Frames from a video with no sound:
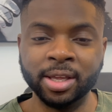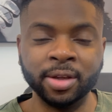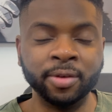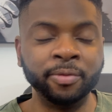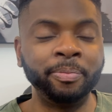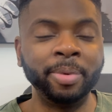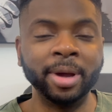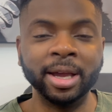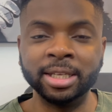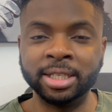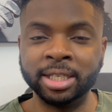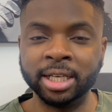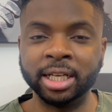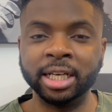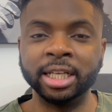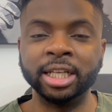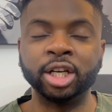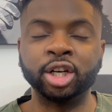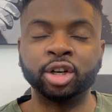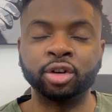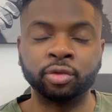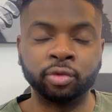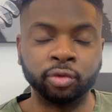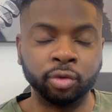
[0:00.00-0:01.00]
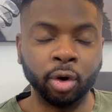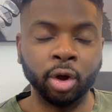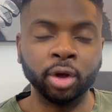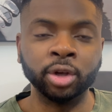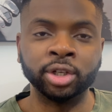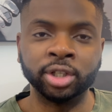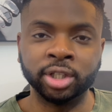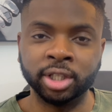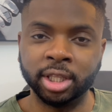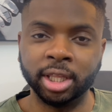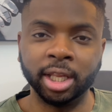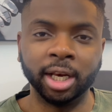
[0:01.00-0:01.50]
basically
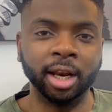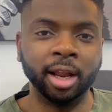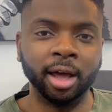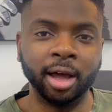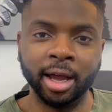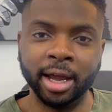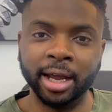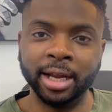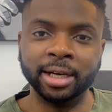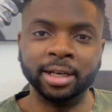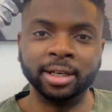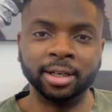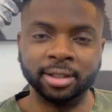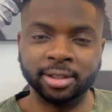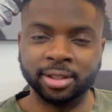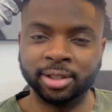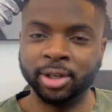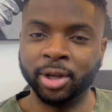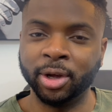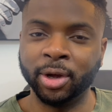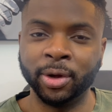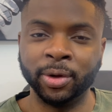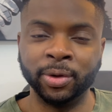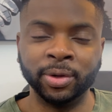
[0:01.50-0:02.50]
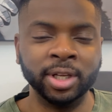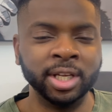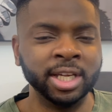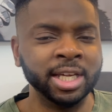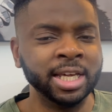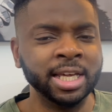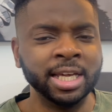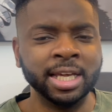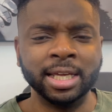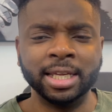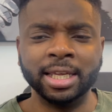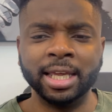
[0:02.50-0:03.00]
crossed the line. So
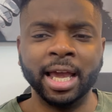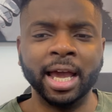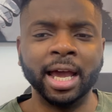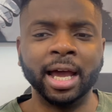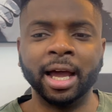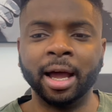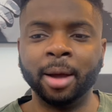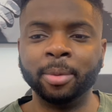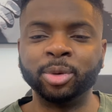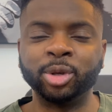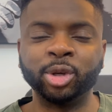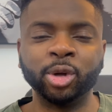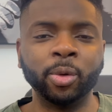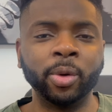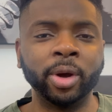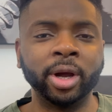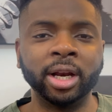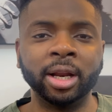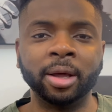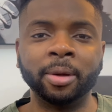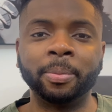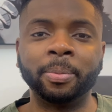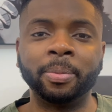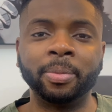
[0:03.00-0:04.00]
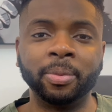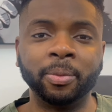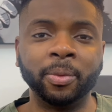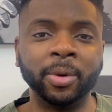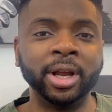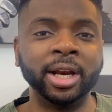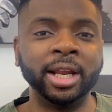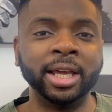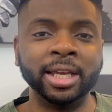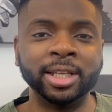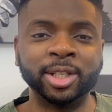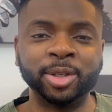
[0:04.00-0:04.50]
yeah, I'm sure we're gonna
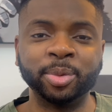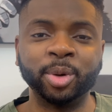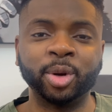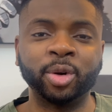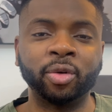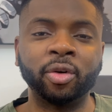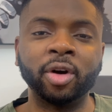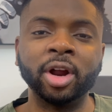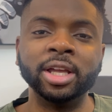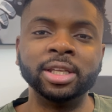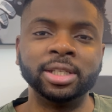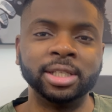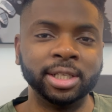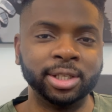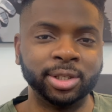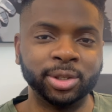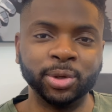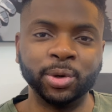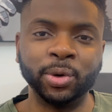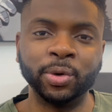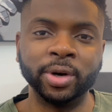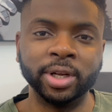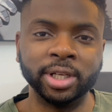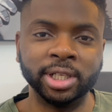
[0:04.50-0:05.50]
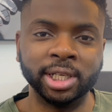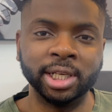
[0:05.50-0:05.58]
hear some crazy stories